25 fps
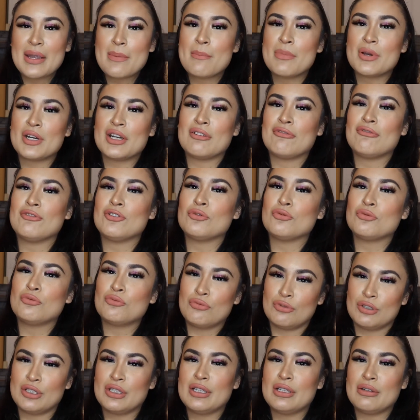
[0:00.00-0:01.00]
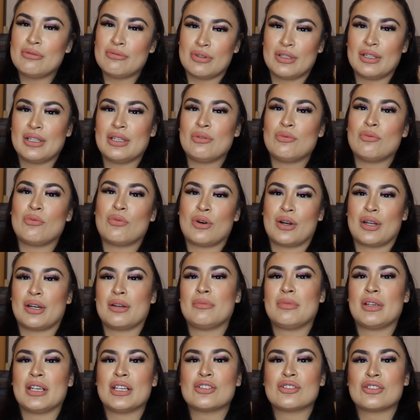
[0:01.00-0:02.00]
But if you really want to
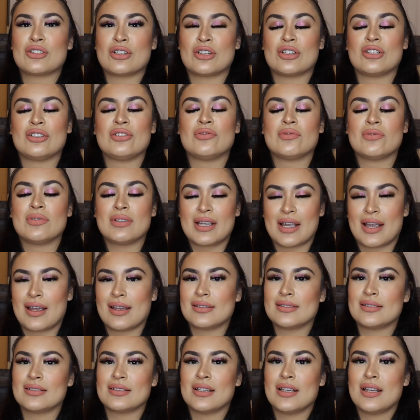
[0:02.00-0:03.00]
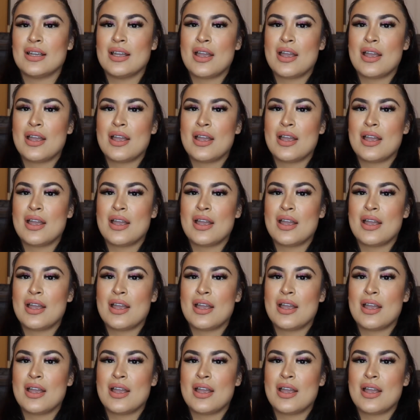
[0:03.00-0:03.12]
make sure you get